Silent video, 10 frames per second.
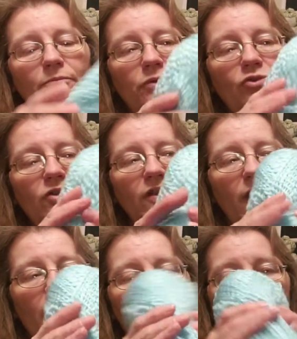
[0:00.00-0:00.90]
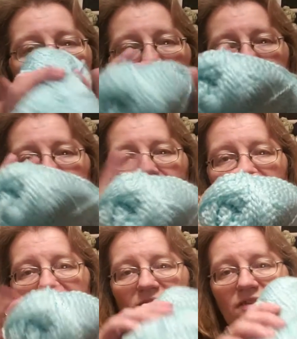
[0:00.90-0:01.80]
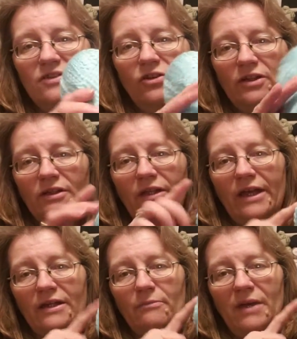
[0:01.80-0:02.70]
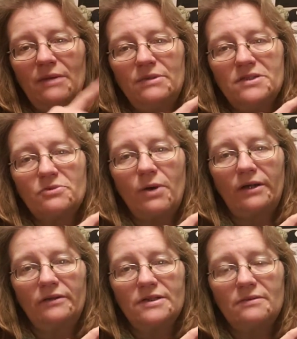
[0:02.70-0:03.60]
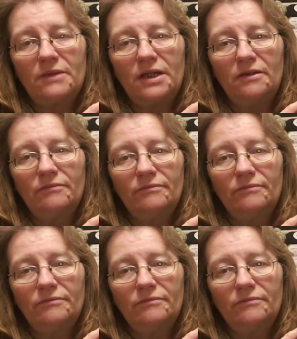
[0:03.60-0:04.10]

boucle. This is looking like a baby sweater to me.